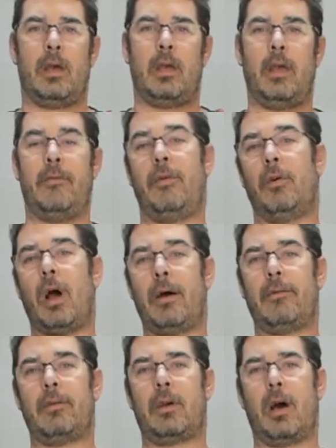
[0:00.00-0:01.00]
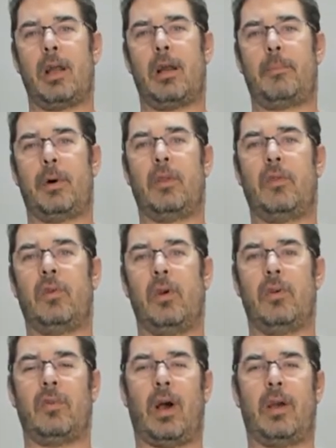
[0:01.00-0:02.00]
If you're not caught up on the
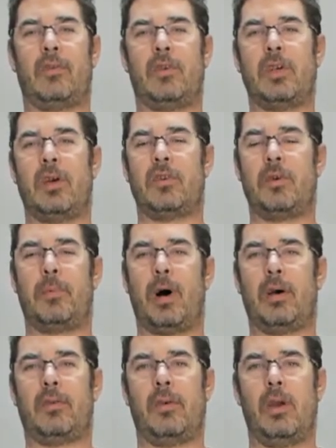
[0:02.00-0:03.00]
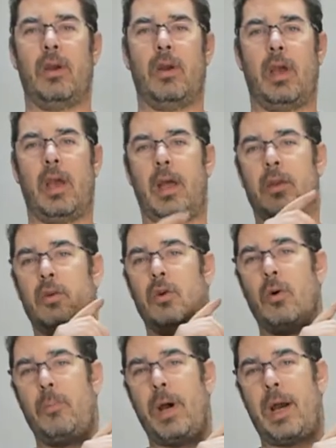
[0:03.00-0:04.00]
series, I suggest you pause here and
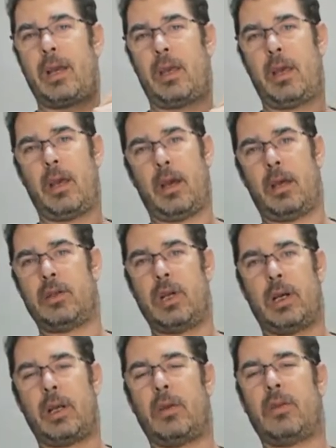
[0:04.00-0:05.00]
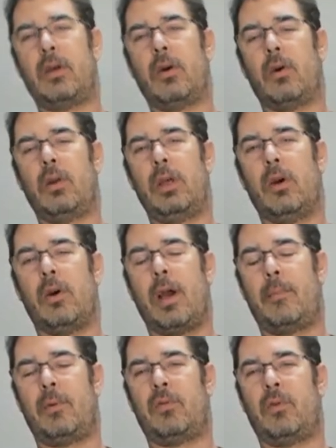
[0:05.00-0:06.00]
go back and check out the earlier
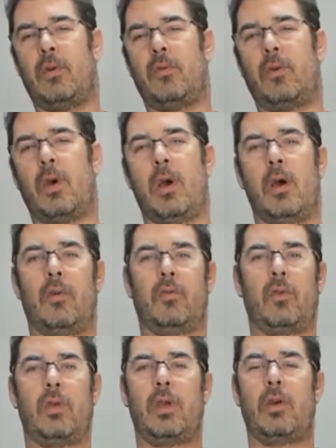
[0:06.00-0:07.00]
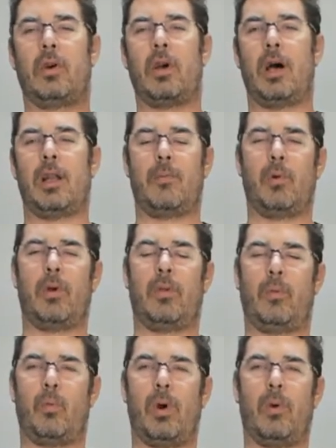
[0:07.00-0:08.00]
episodes so that you're caught up
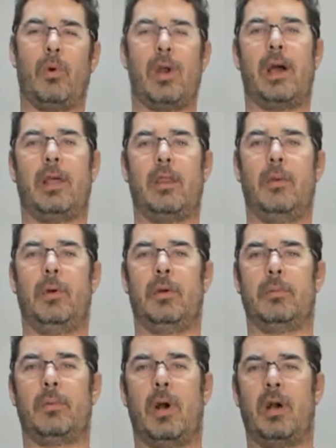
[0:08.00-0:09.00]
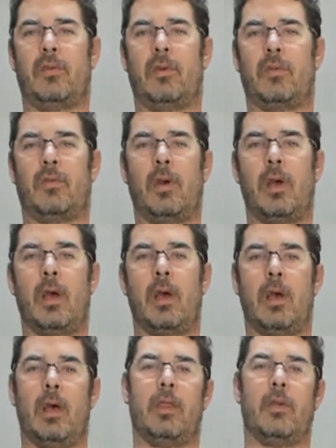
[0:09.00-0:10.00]
with where we're at in the build process.
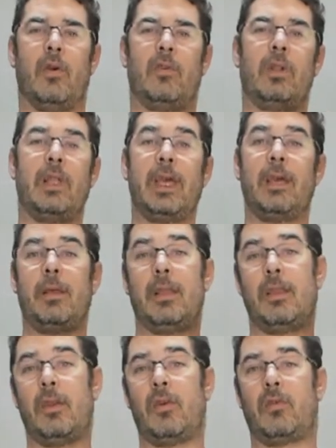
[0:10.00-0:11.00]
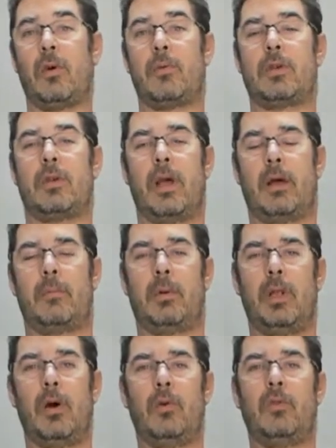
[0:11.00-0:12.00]
There is a link in the description down
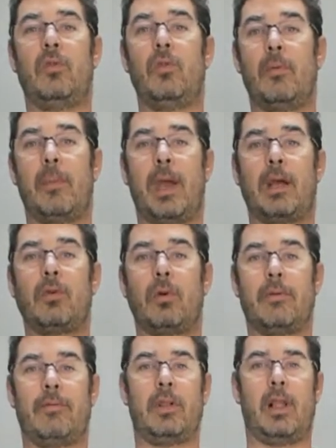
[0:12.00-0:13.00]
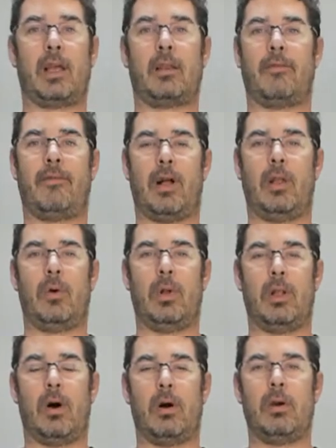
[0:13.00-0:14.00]
below to the manual if you'd like to follow
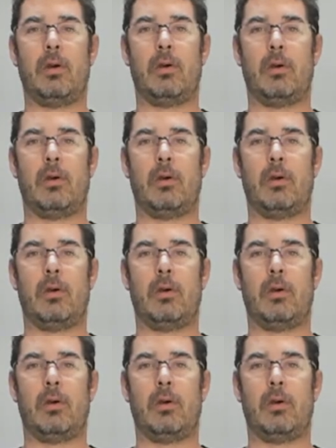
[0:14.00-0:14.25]
along.